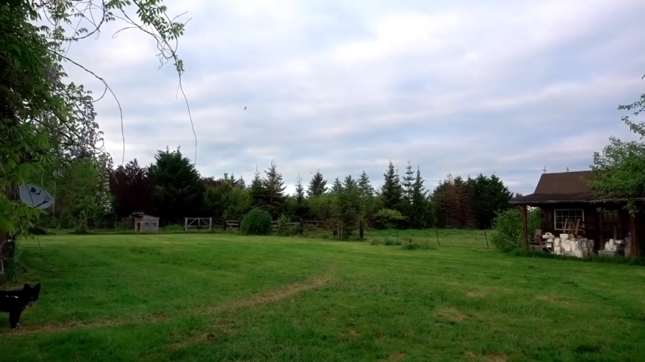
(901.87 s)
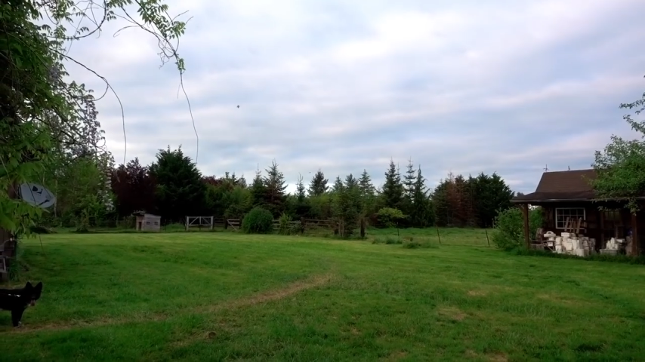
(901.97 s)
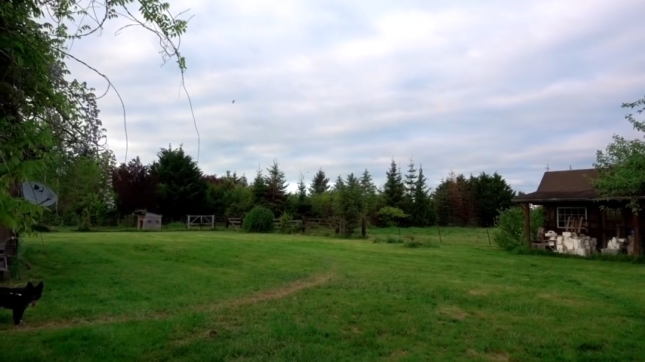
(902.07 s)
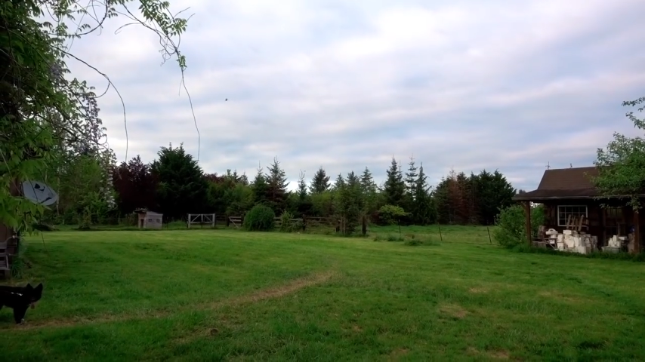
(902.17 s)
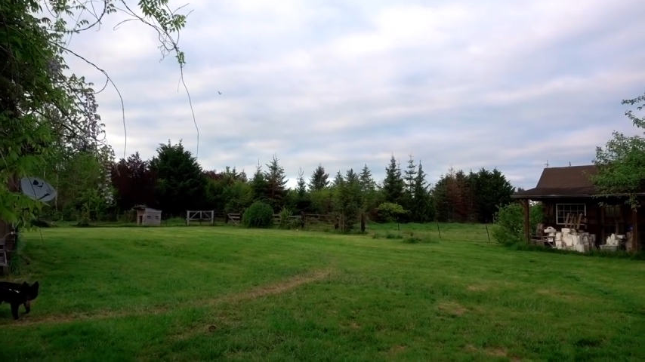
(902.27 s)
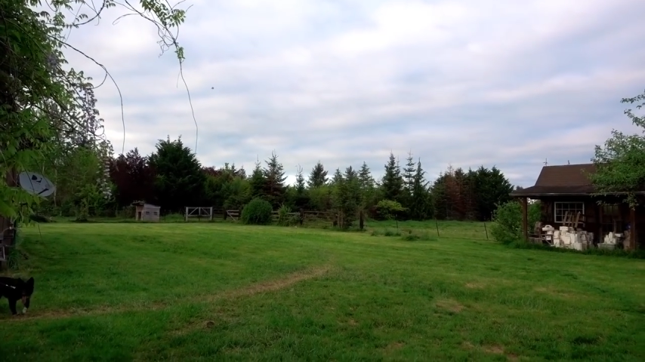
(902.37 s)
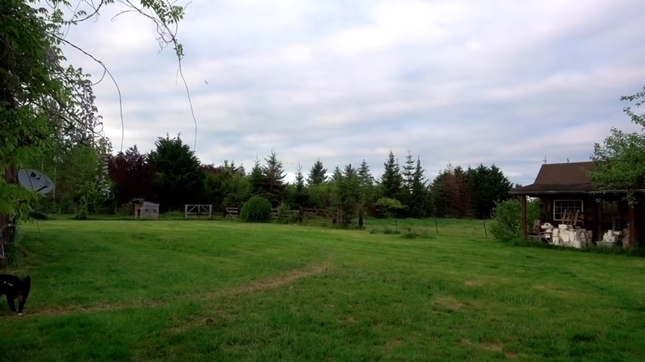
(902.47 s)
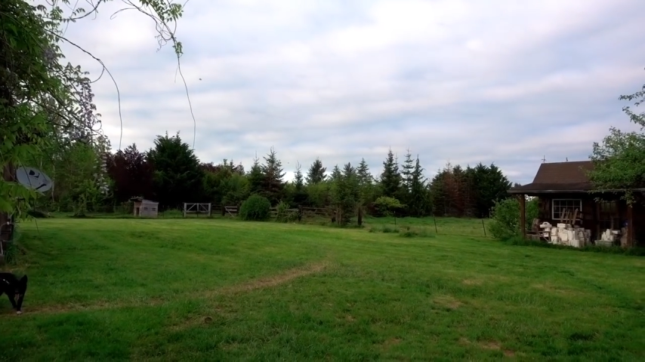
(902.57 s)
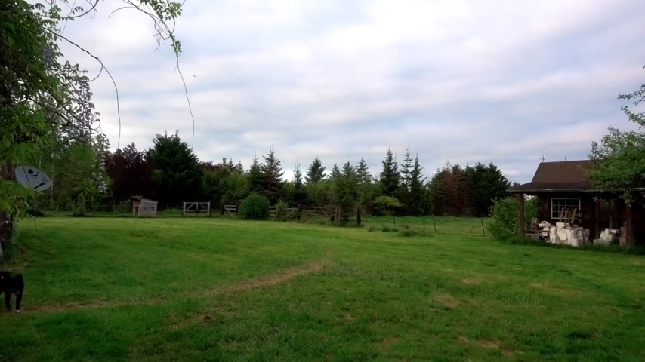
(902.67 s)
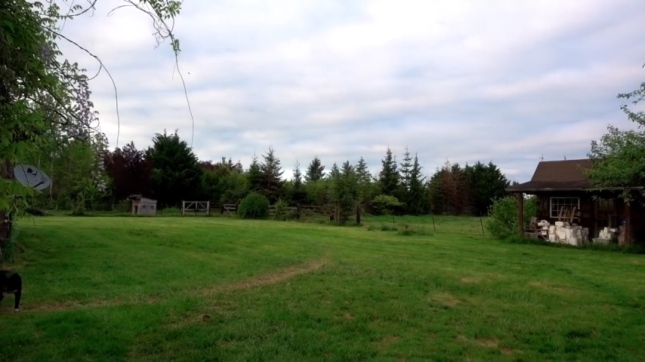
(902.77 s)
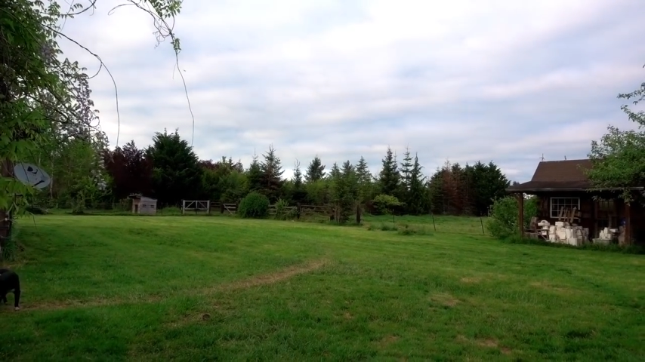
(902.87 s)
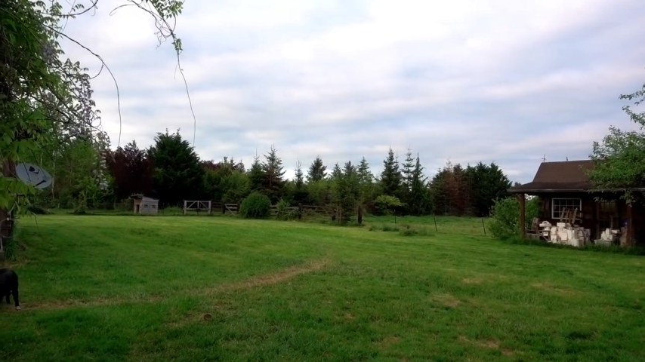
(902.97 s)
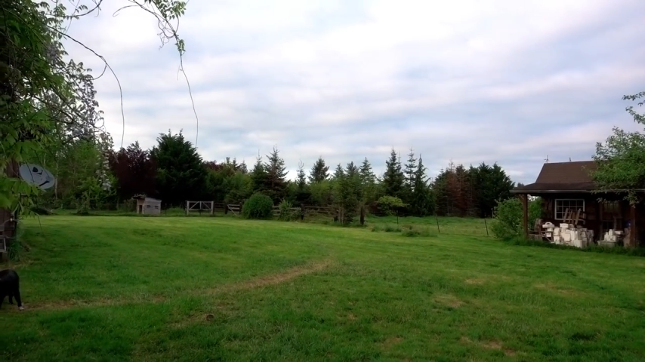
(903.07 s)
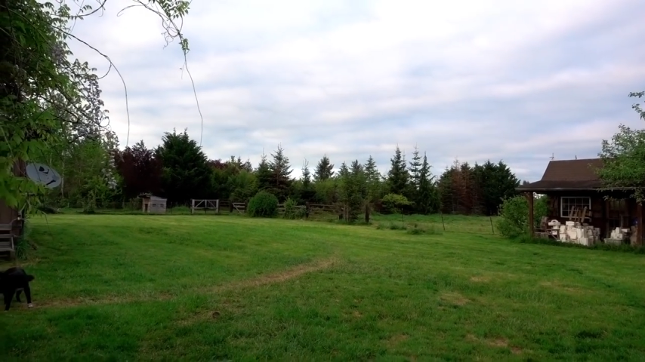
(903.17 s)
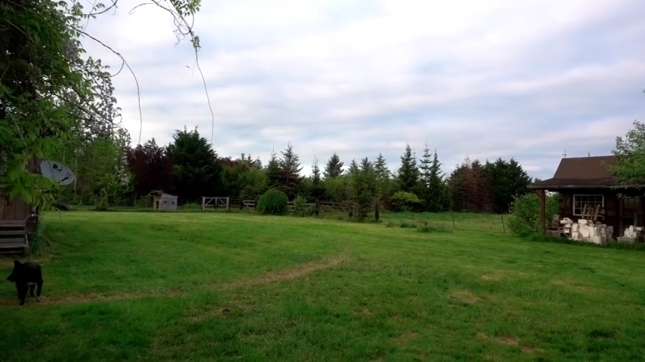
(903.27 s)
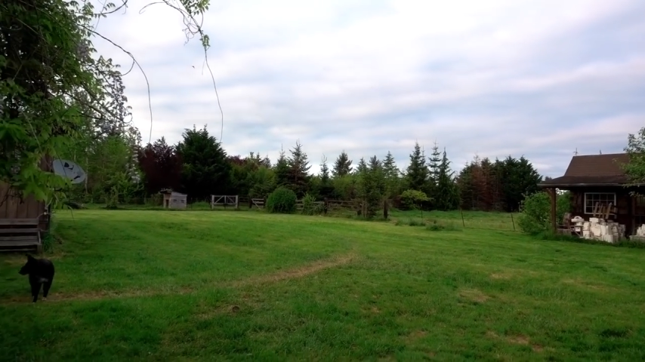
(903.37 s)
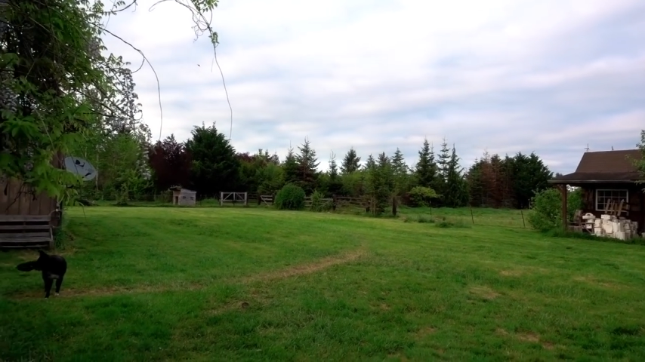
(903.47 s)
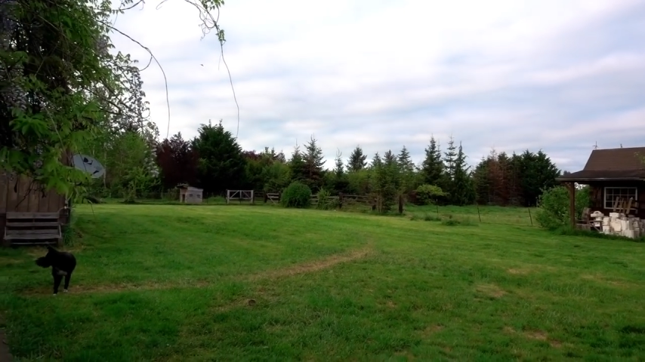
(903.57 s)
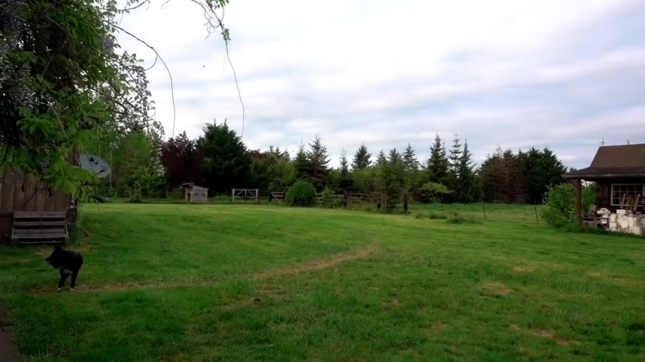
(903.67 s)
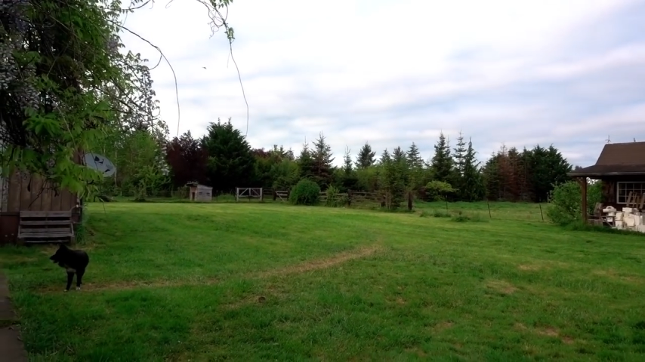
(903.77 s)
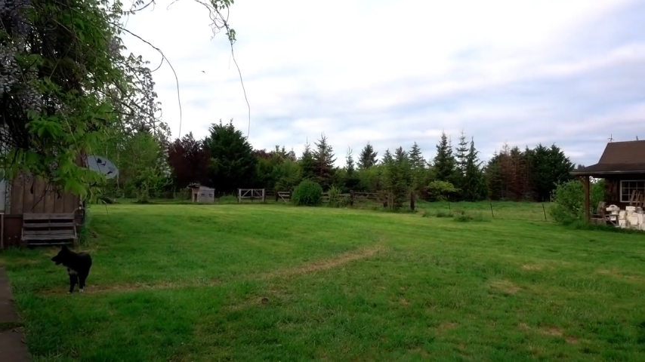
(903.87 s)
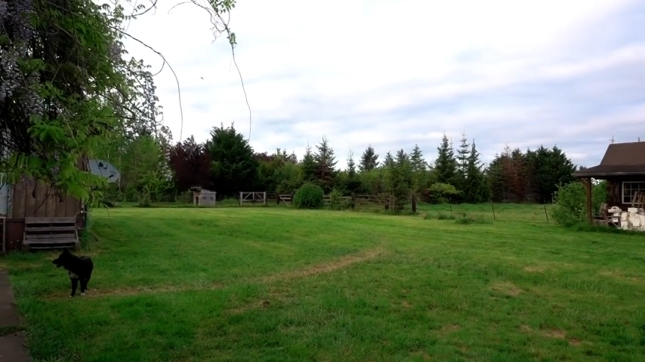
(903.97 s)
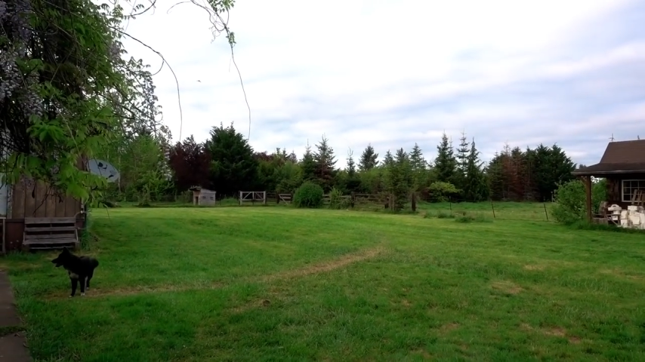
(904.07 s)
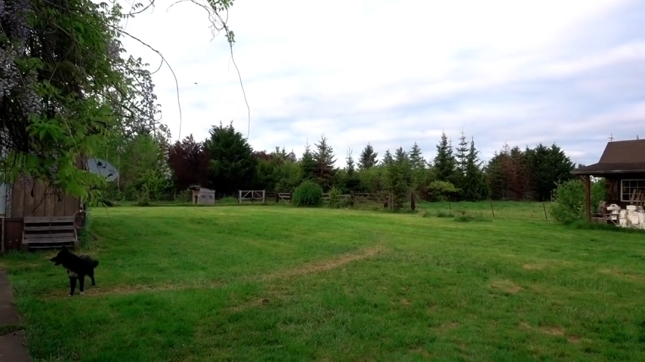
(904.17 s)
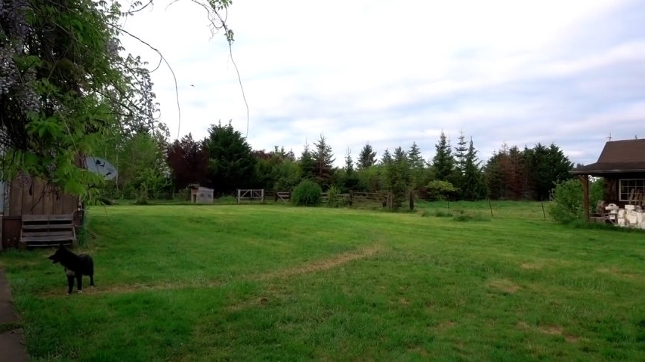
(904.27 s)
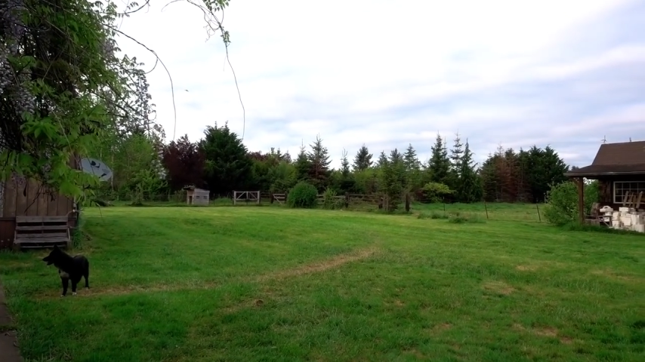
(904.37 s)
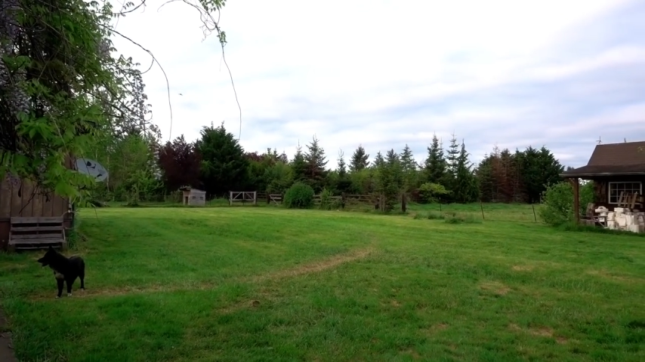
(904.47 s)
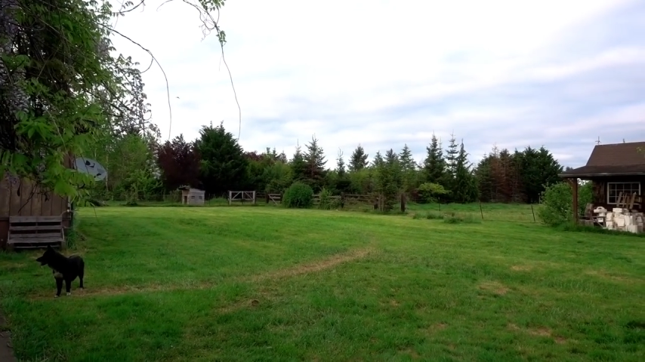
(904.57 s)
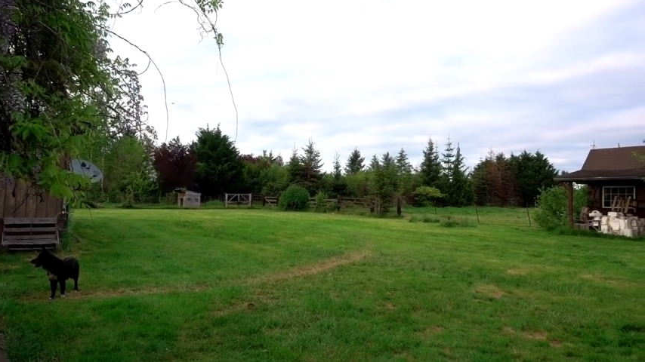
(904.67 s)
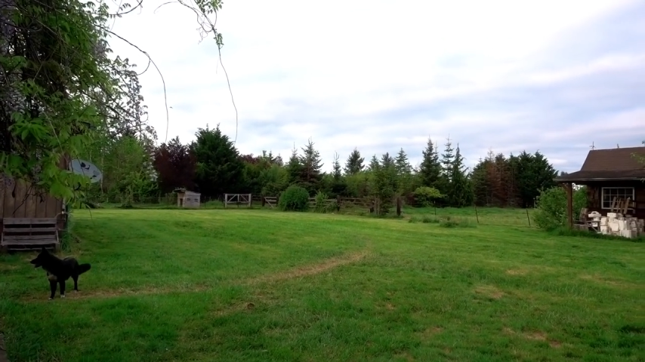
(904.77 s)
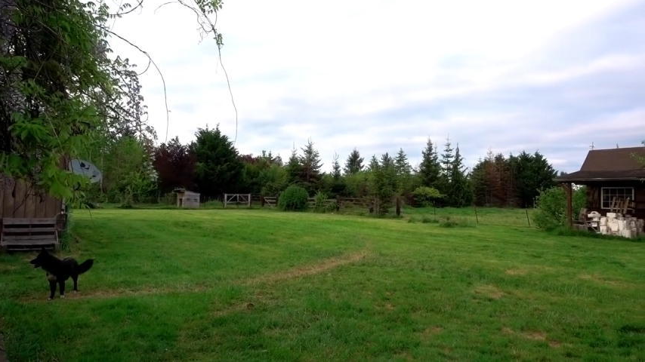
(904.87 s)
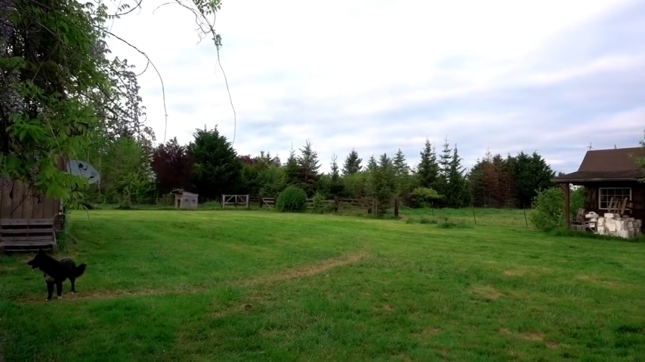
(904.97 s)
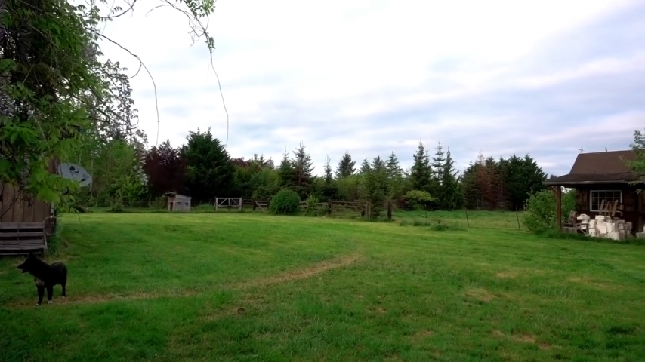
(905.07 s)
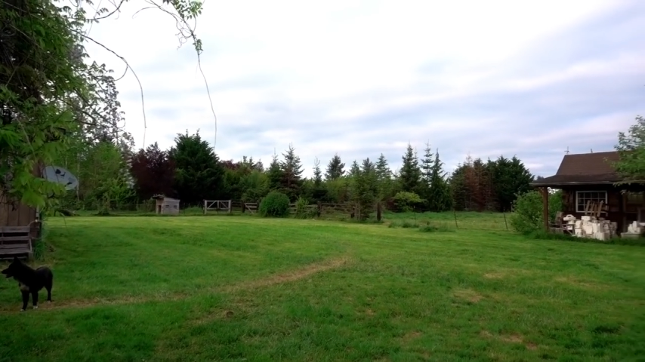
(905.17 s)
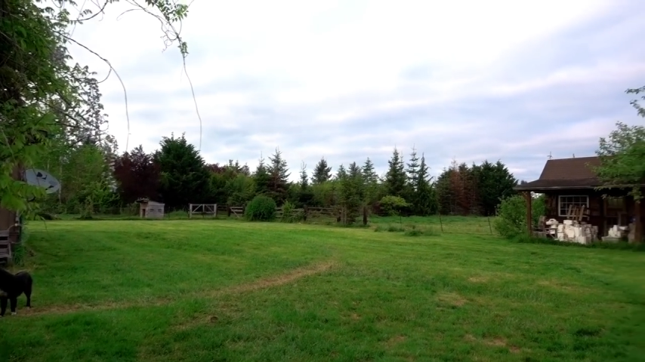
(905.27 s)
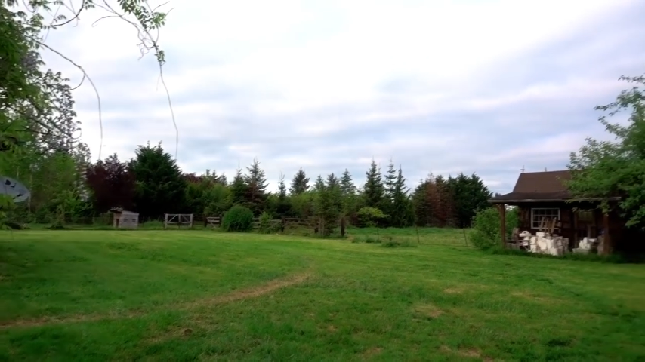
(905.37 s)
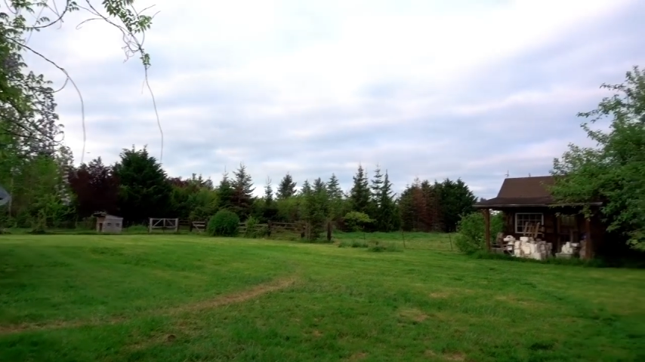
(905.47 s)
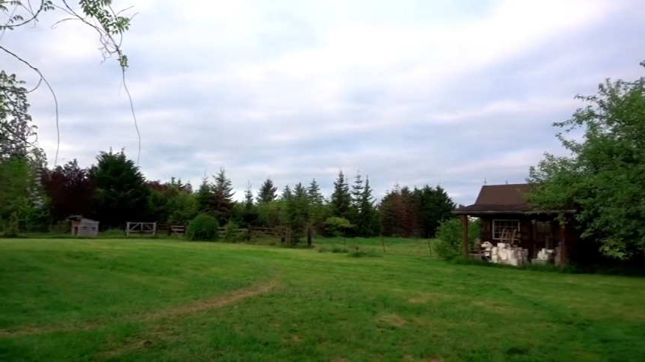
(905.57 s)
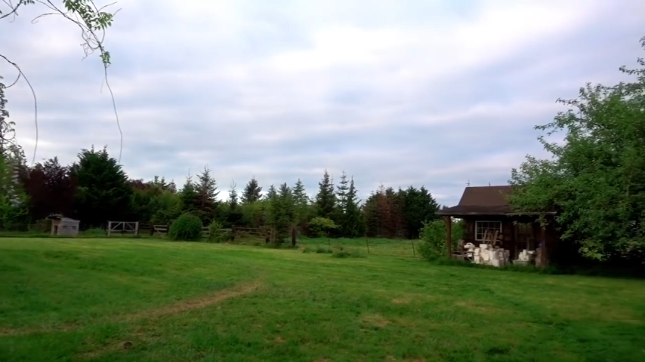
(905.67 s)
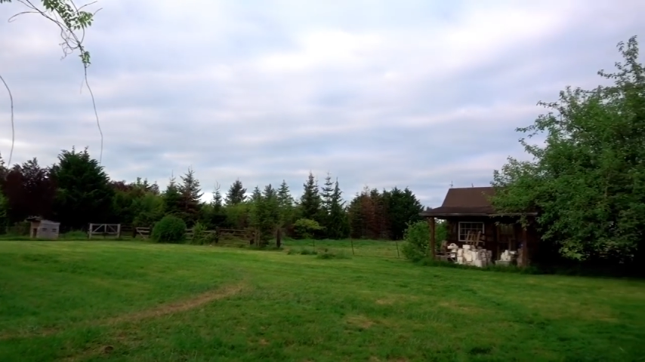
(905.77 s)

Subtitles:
Nobody's mouth can be seen.